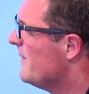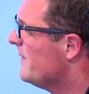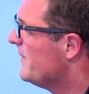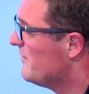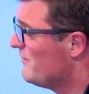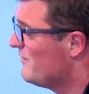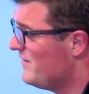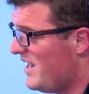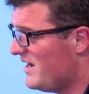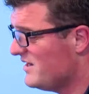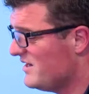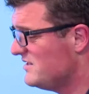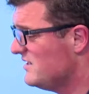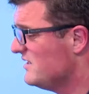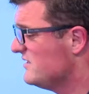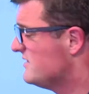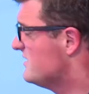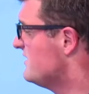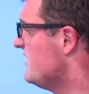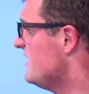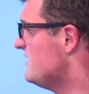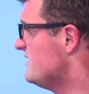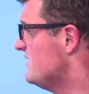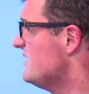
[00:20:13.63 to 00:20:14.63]
The reality is,
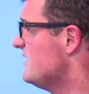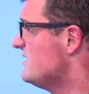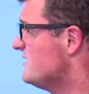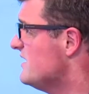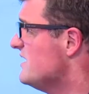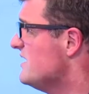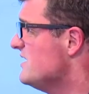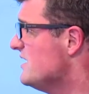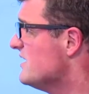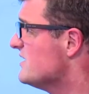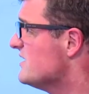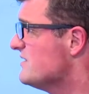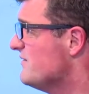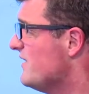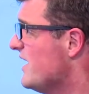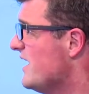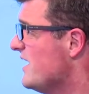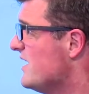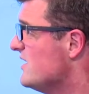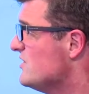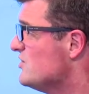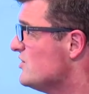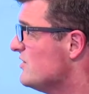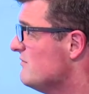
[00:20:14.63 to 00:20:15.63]
they're 16 years of
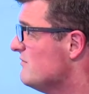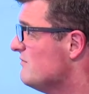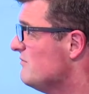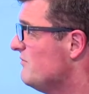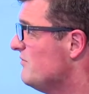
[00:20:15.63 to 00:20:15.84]
age.